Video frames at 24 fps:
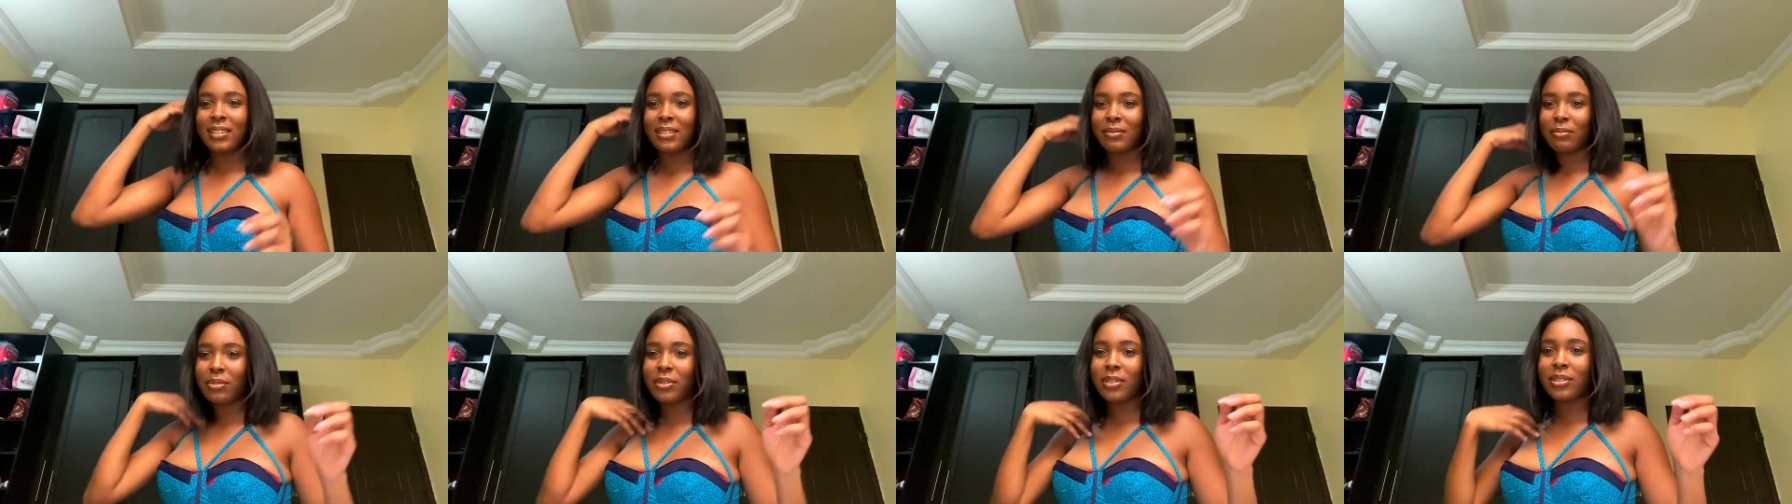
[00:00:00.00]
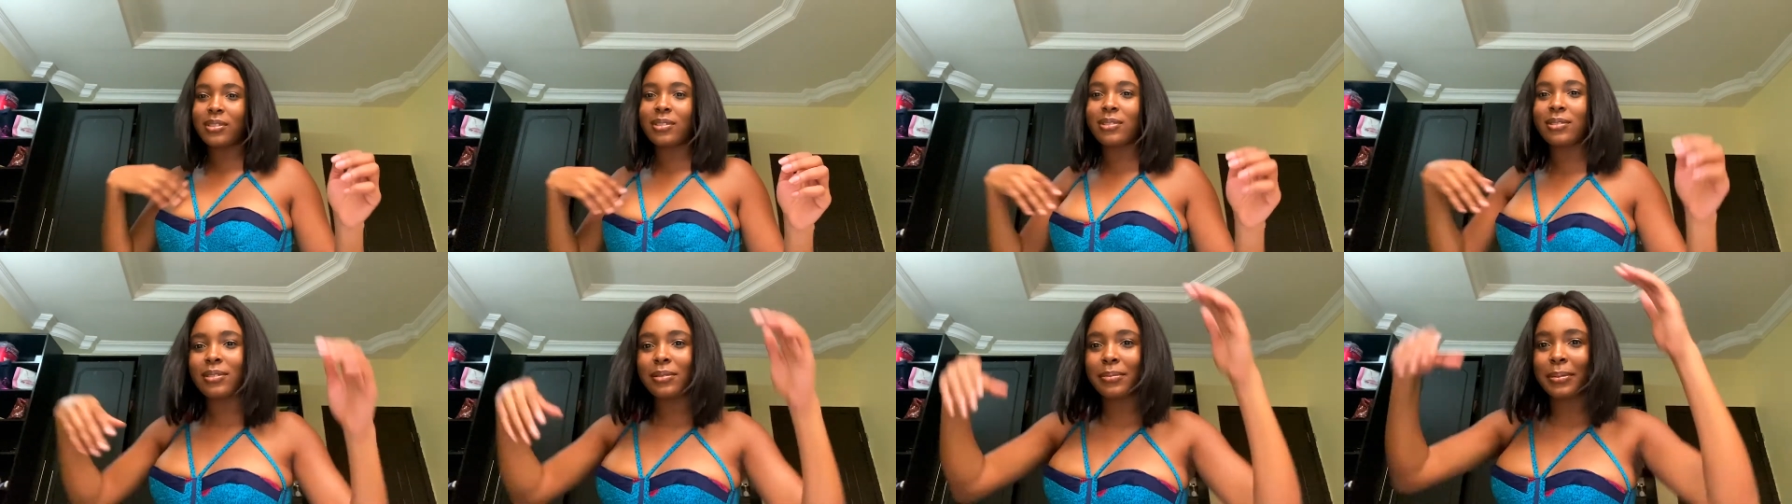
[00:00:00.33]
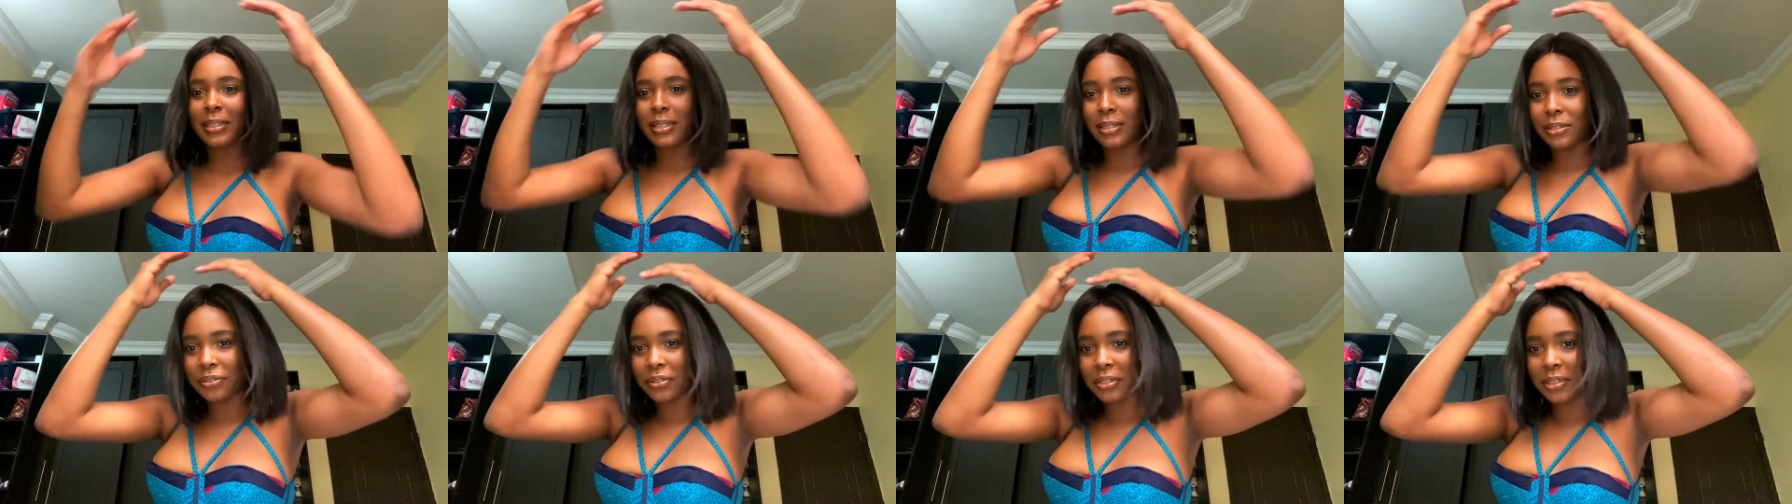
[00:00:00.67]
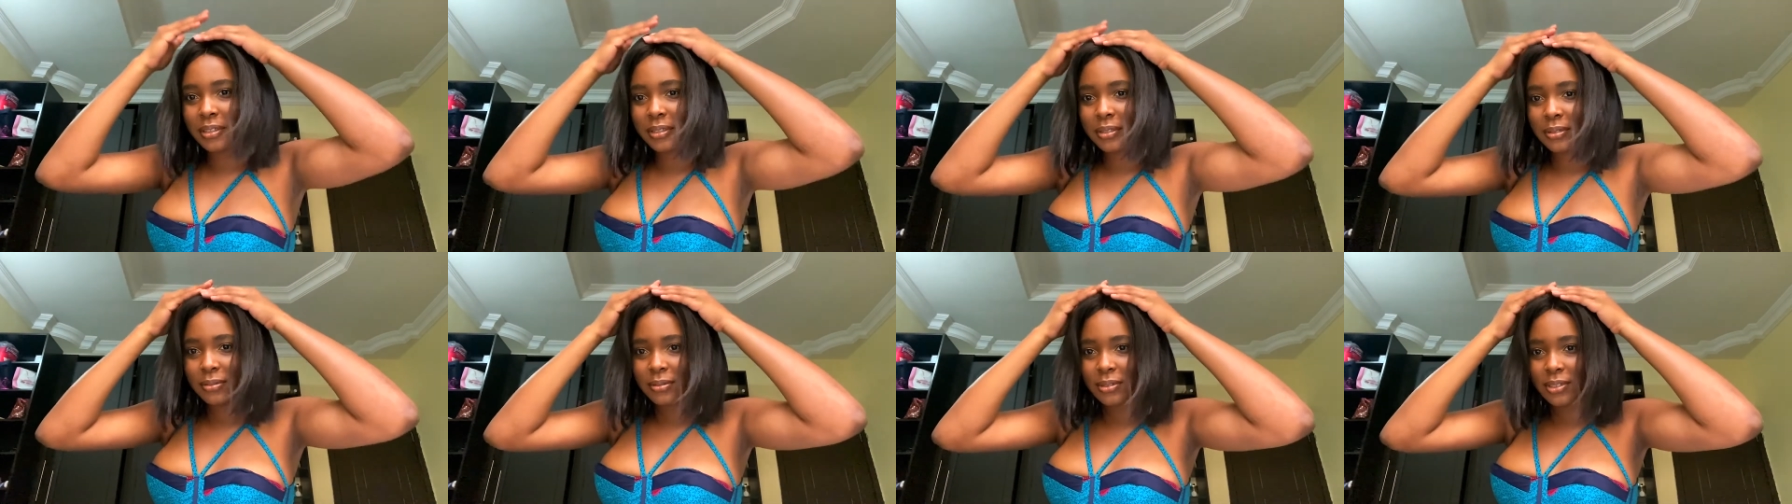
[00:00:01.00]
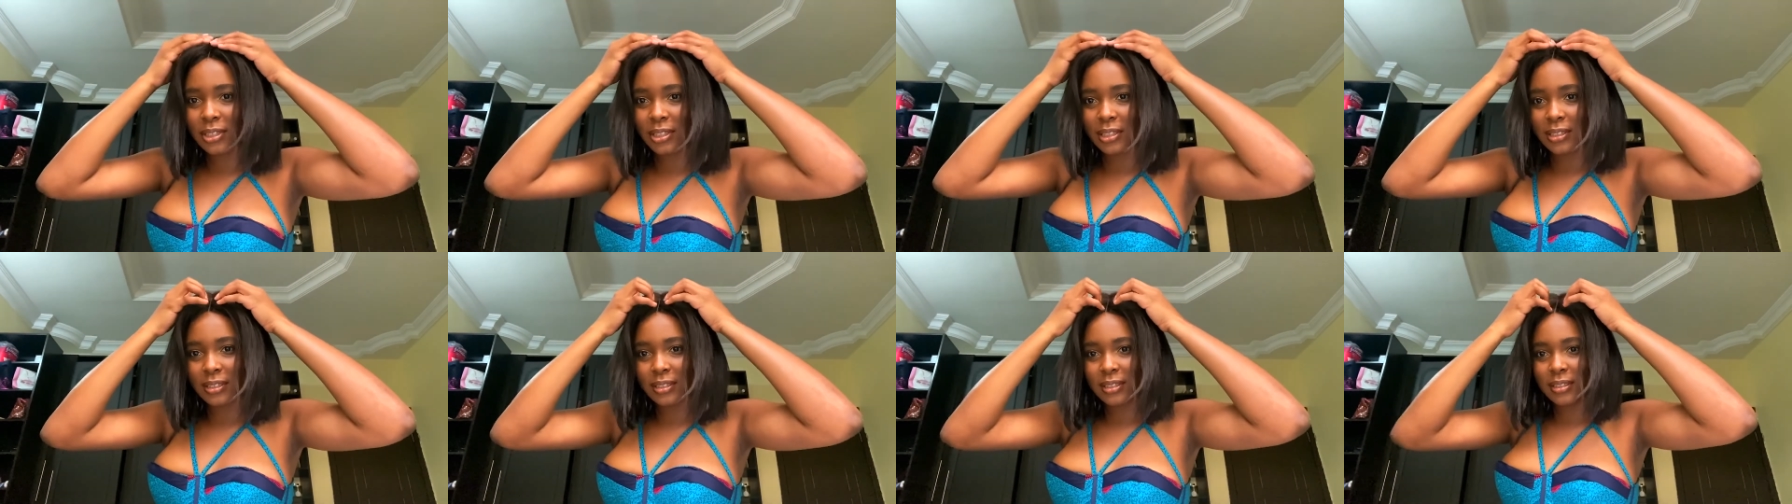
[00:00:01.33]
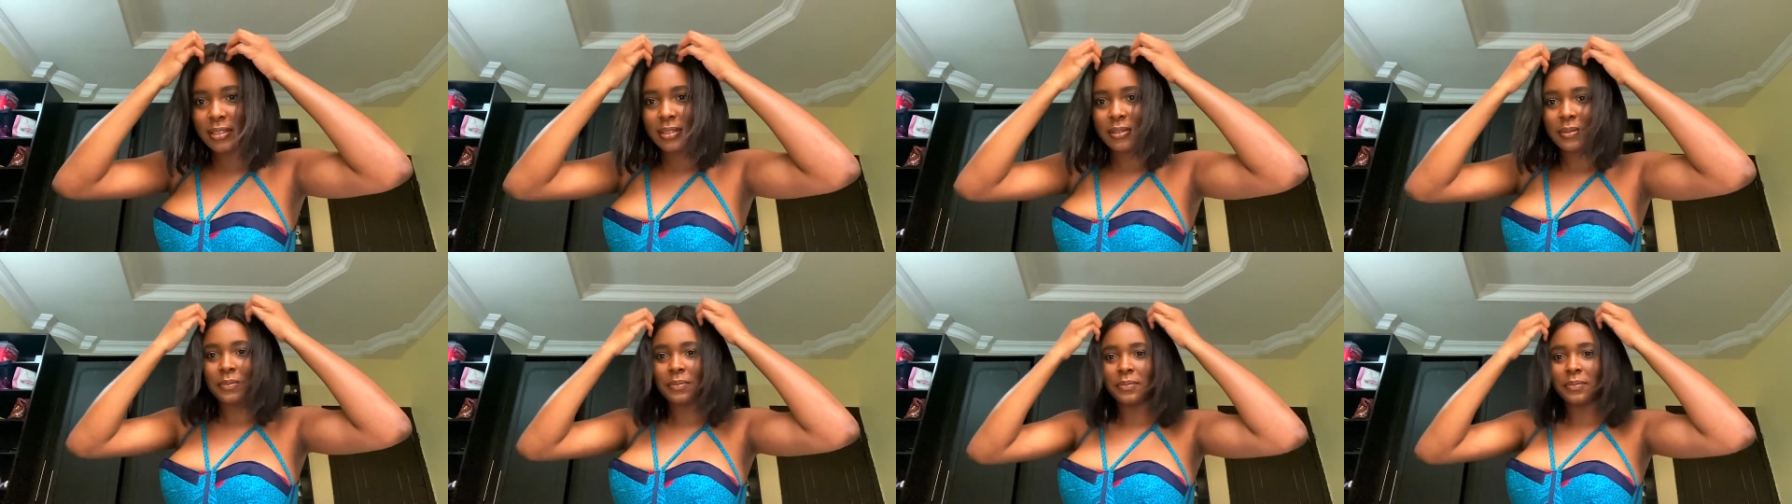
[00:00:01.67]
but this looks better right what do you guys think